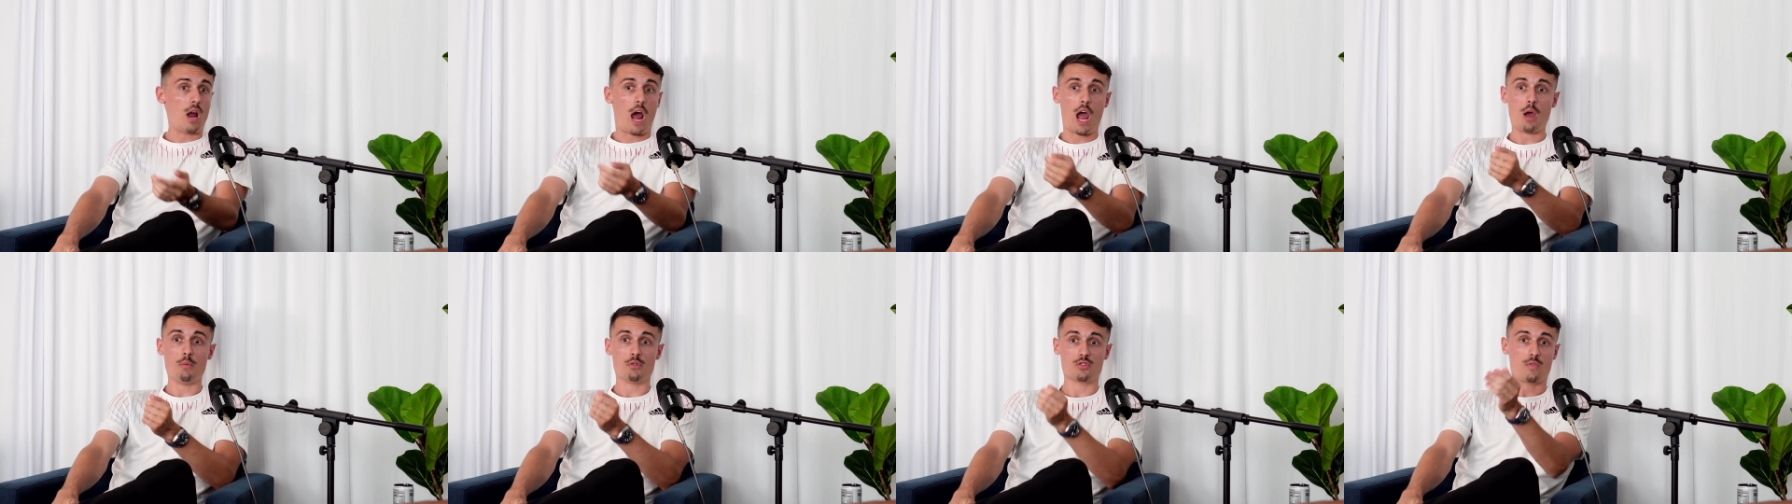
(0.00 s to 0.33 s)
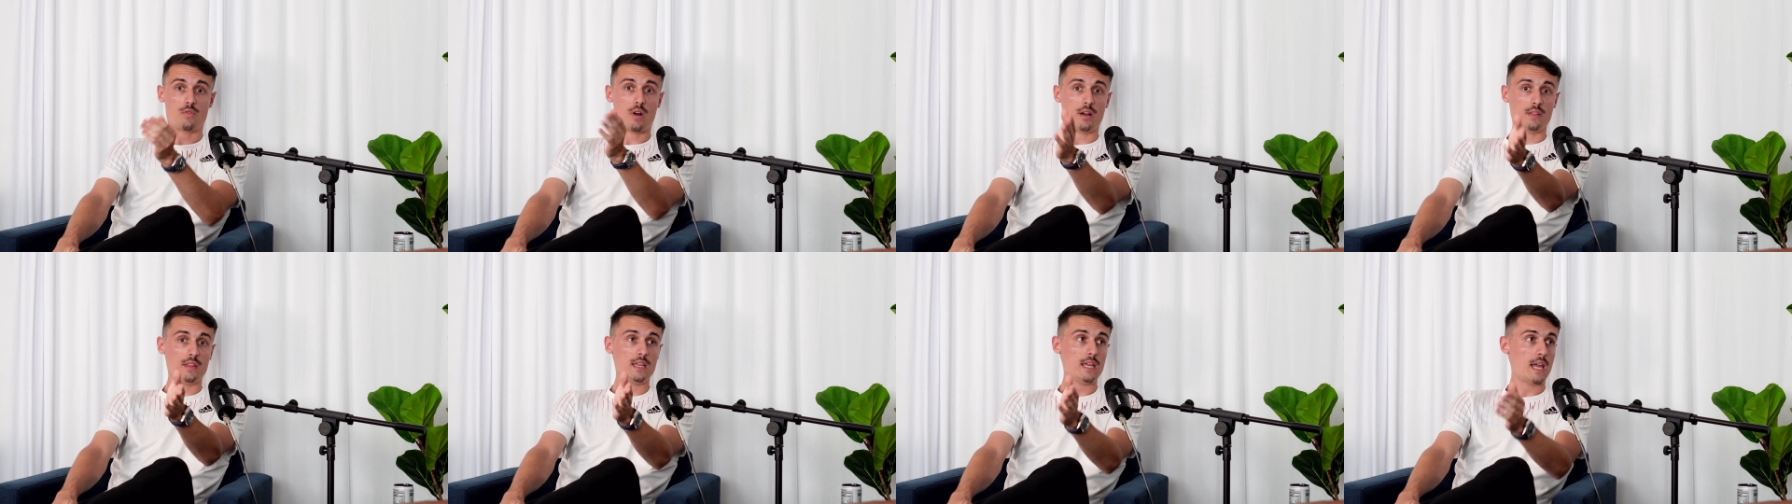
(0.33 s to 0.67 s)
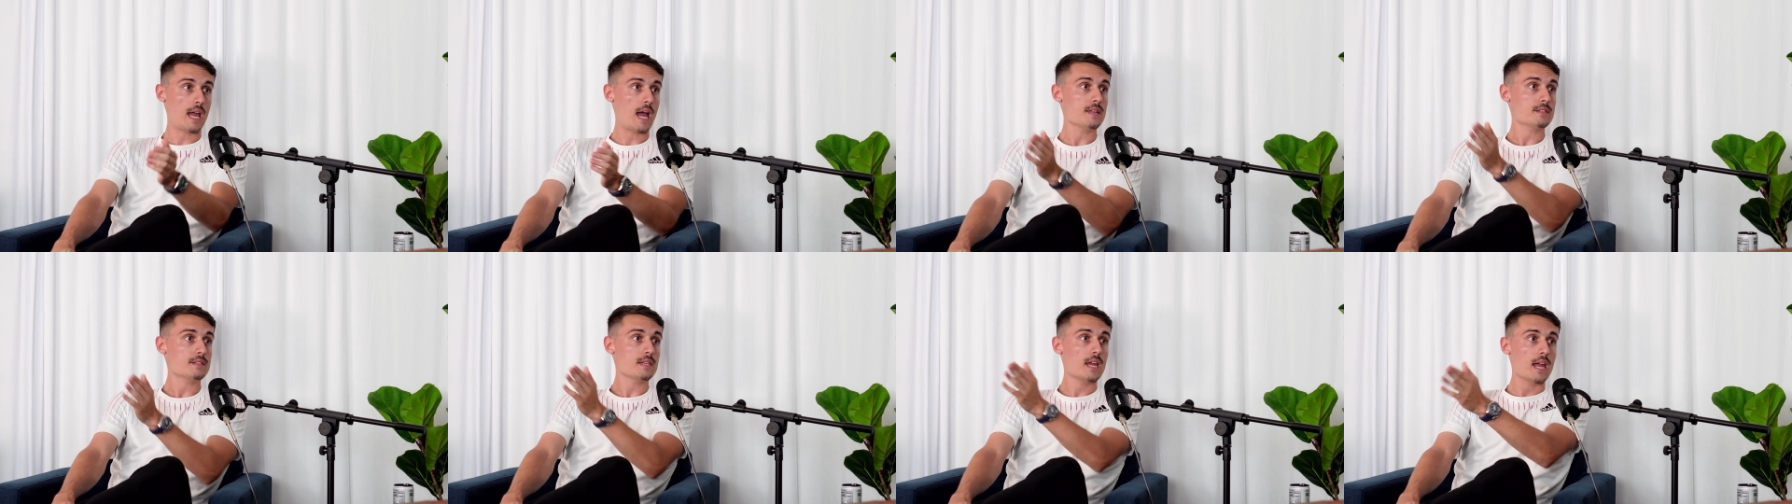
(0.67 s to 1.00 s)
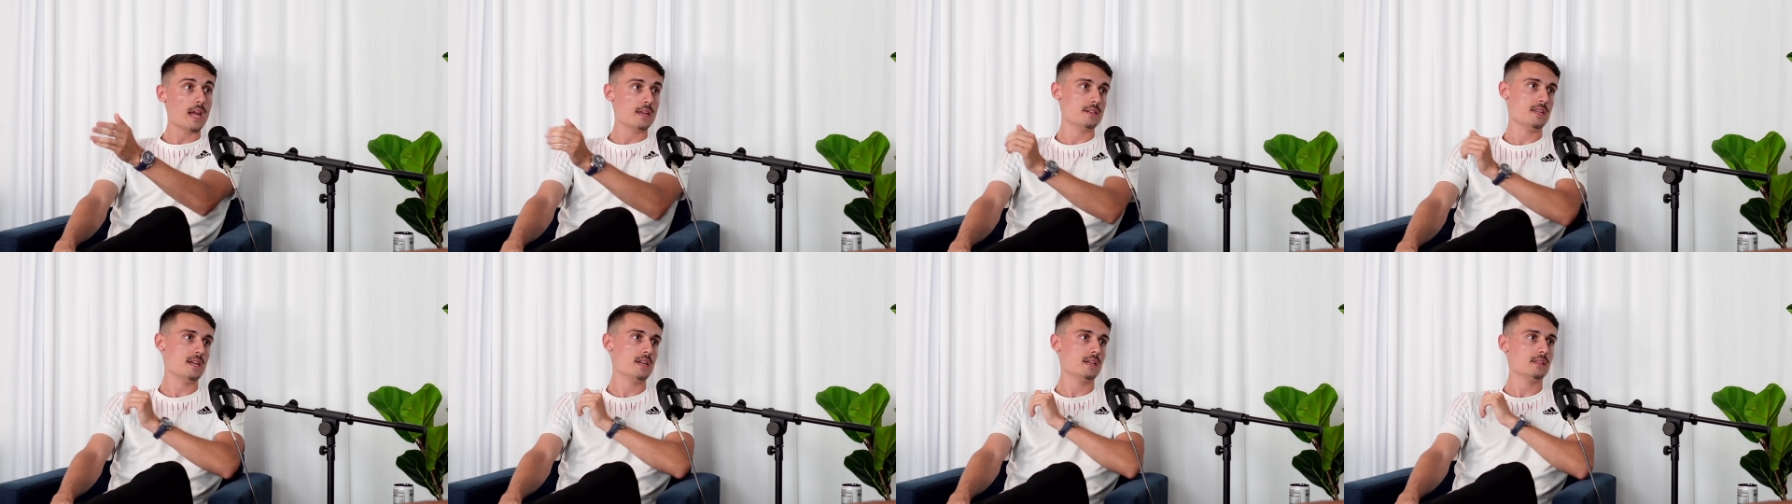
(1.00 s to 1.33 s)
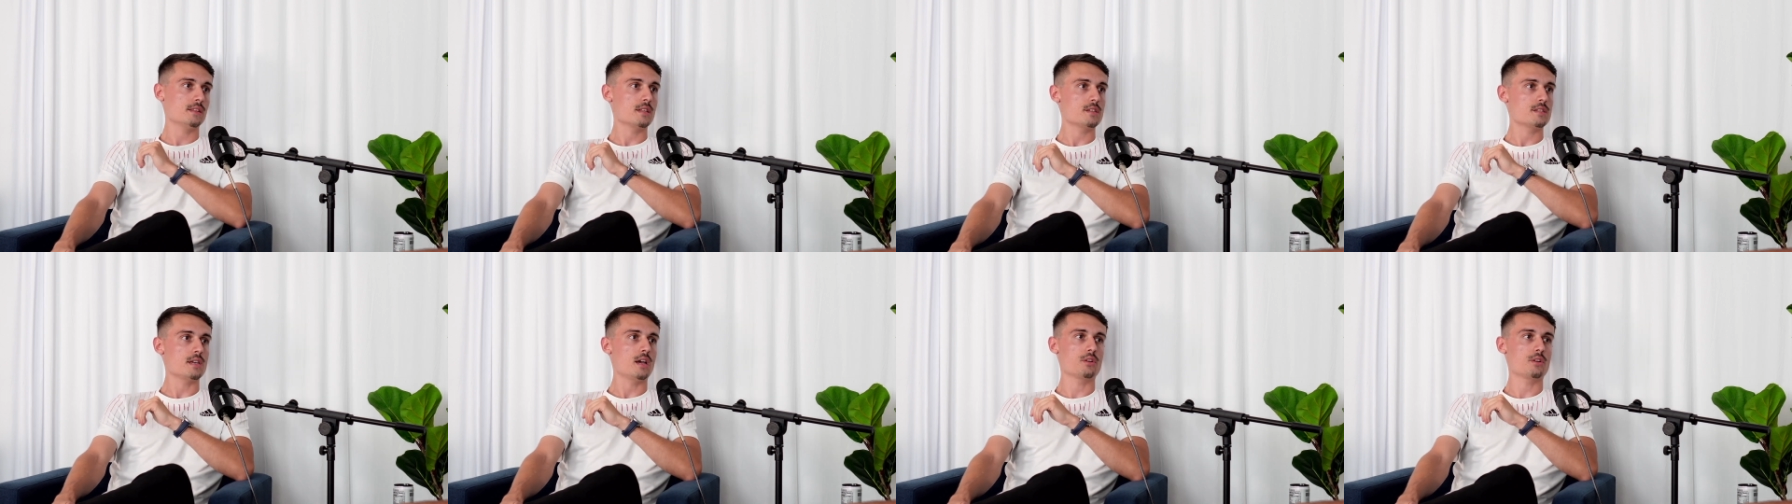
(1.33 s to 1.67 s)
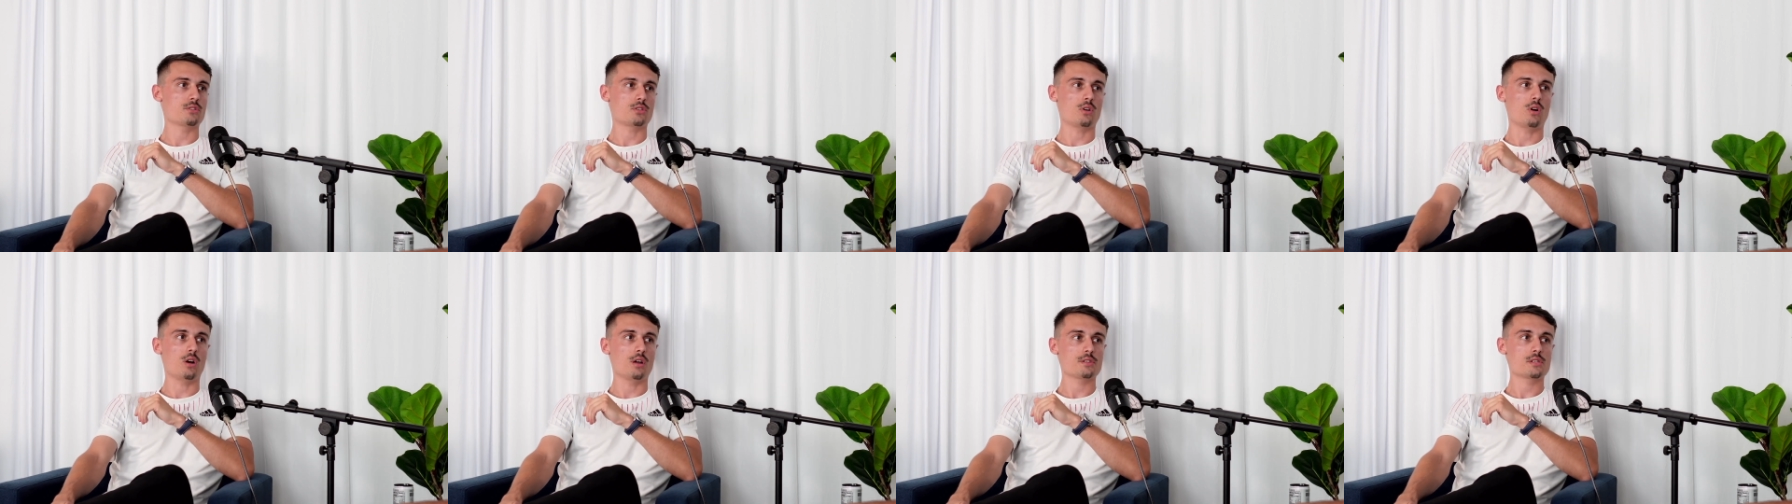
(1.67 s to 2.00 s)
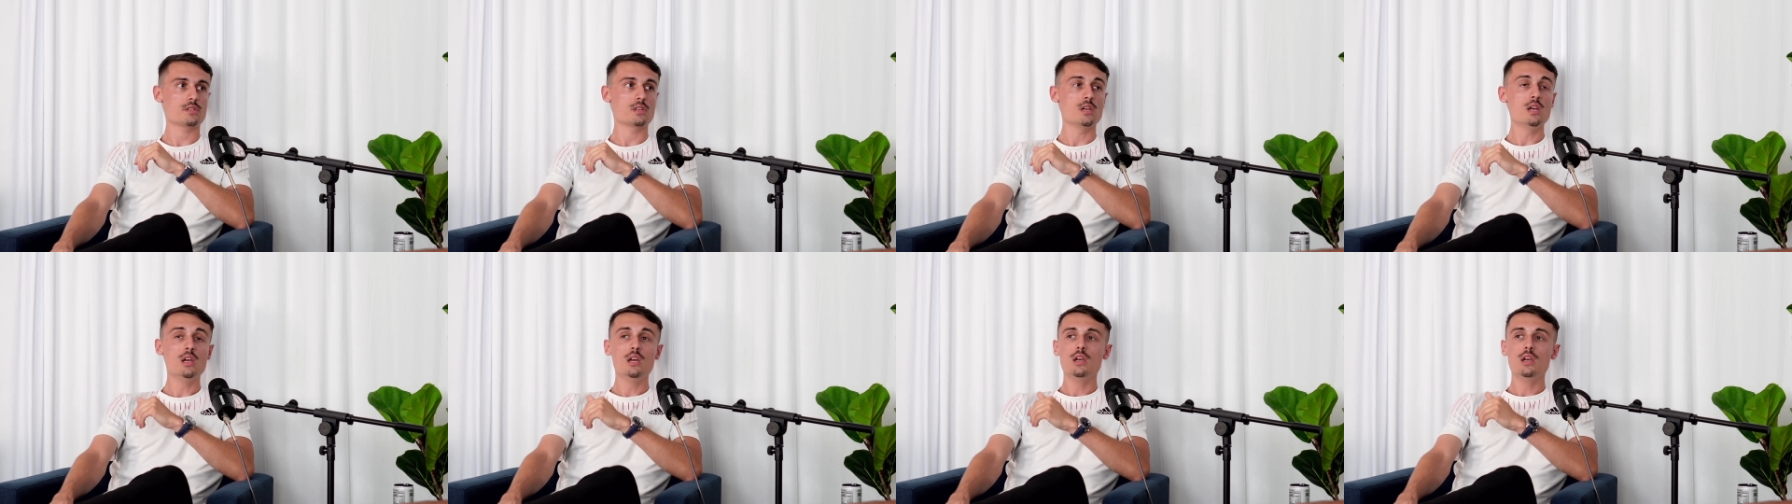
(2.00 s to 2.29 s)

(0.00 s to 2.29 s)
I was running the ads and taking the sales calls.